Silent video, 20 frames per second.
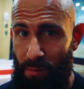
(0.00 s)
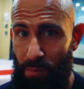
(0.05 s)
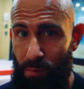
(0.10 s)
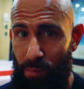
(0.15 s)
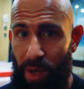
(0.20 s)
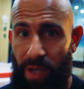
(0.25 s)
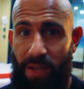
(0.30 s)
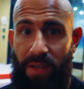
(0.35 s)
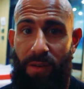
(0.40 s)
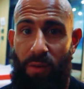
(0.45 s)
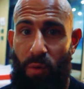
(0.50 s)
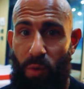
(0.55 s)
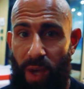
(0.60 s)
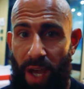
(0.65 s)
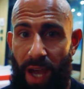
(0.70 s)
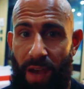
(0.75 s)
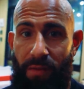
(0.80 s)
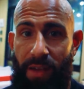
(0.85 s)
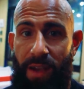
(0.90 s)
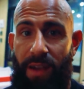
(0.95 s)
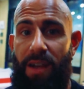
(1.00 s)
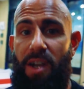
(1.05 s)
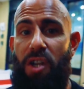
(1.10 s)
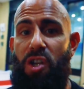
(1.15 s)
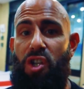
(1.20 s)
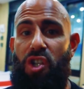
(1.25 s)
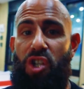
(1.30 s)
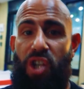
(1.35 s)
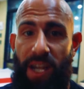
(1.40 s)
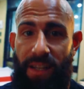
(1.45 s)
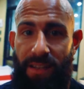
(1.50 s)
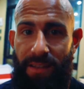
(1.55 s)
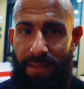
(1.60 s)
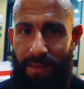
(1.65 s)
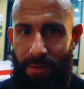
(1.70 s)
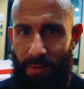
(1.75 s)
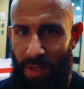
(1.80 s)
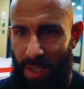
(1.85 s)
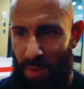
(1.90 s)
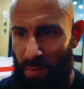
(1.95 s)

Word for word: but we're having a chat, so to